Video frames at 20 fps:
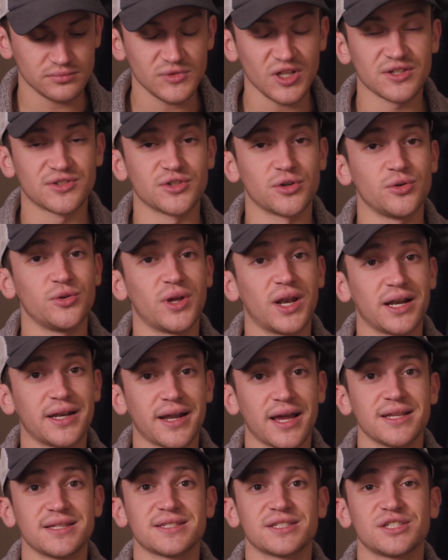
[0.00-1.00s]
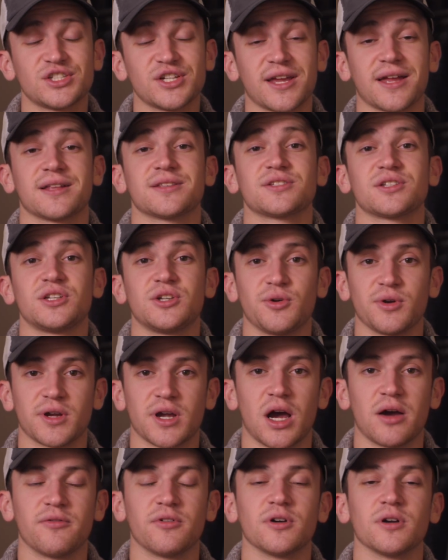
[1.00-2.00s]
So you get a nice chance to
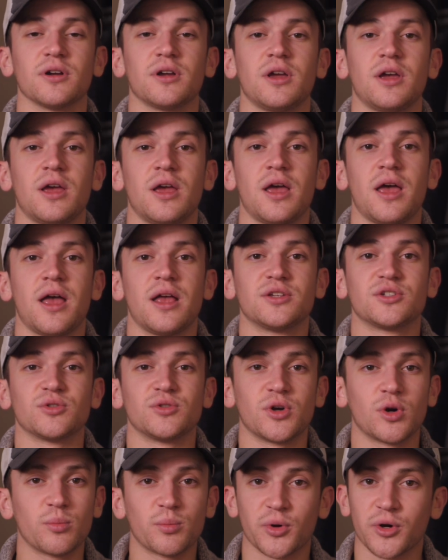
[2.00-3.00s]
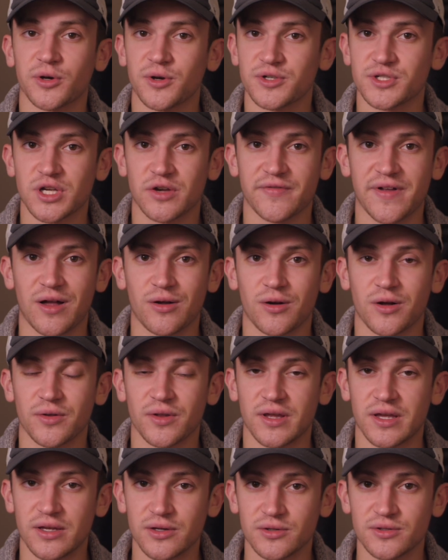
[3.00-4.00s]
recover. So don't burn yourself out on
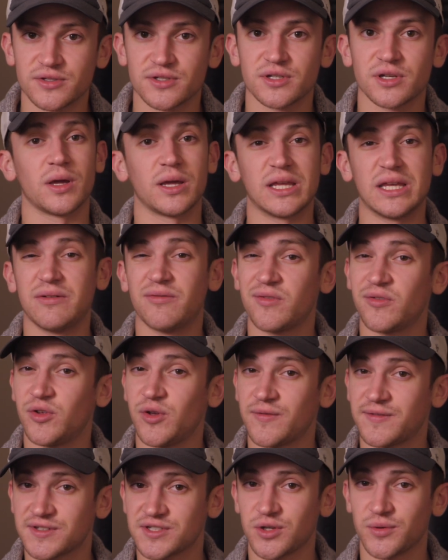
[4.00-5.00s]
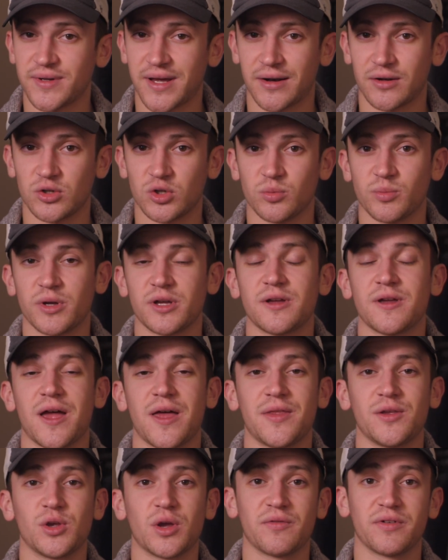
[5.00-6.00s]
the hills, even if you have to slow down a little bit, and
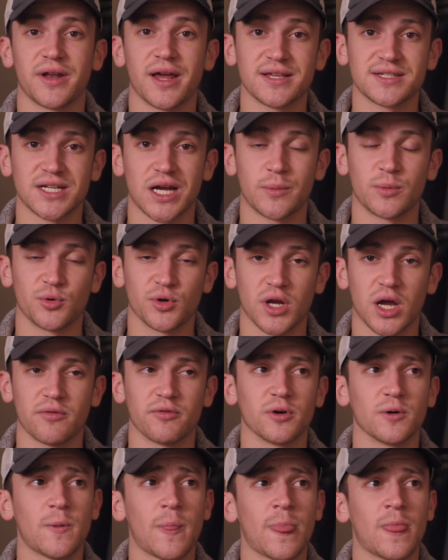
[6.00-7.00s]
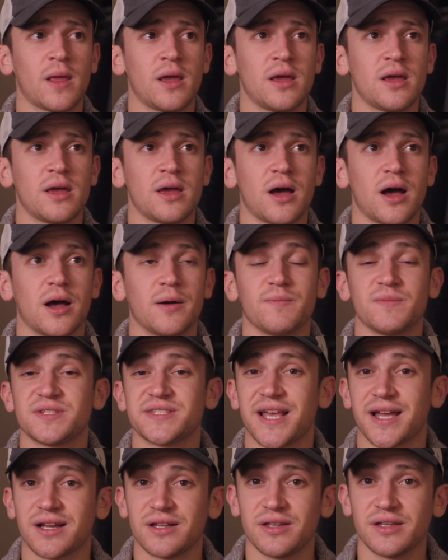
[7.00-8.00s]
then you have a nice time to recover.
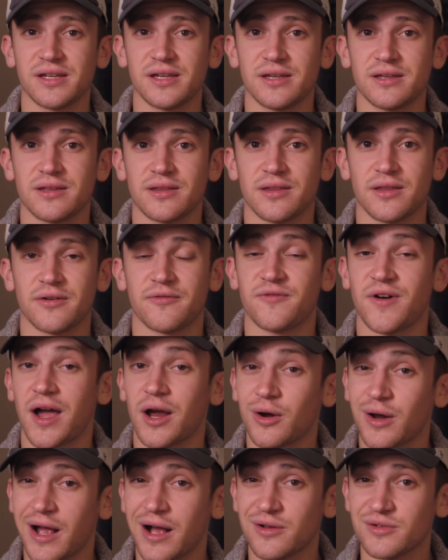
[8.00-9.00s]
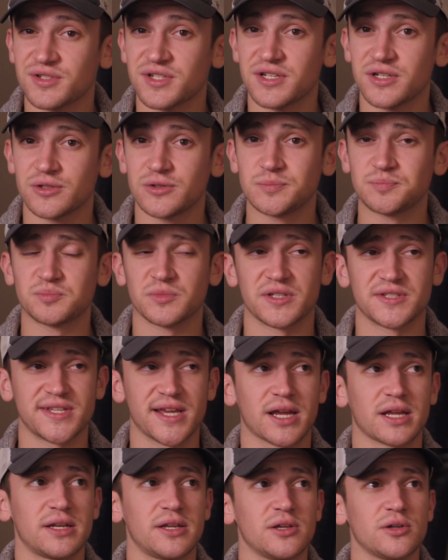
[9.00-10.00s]
Secondly, the Firehouse Hill, the
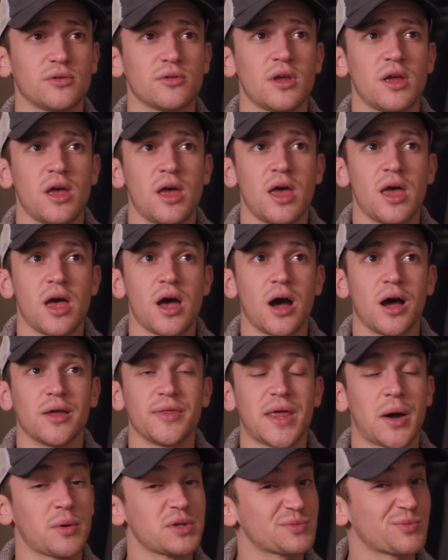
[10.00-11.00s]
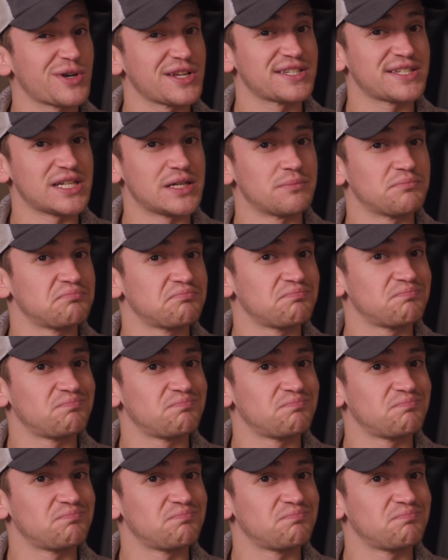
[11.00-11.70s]
second hill, that one's pretty steep.